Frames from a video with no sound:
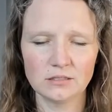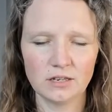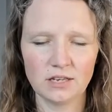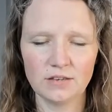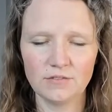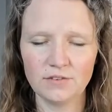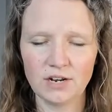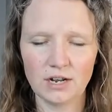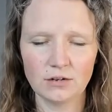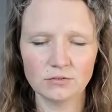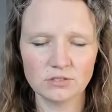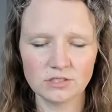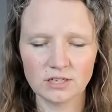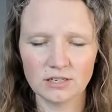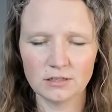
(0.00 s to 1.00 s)
even
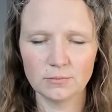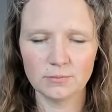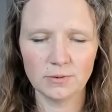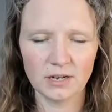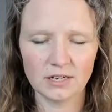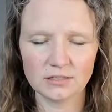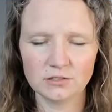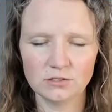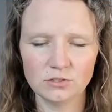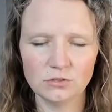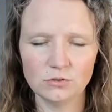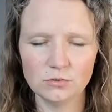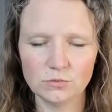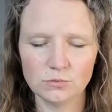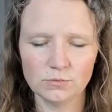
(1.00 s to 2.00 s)
outside the box,
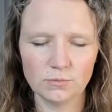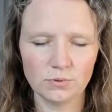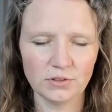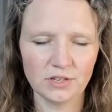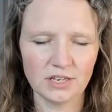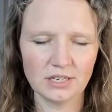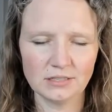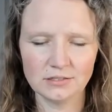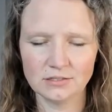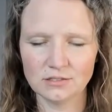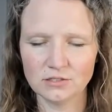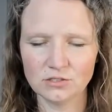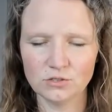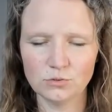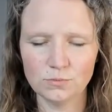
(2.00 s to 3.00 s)
new
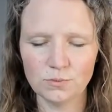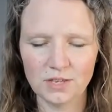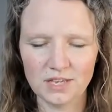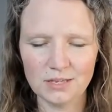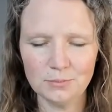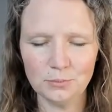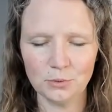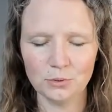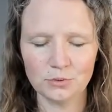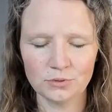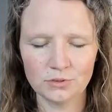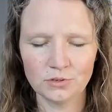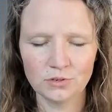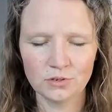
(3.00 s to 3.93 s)
places, new people.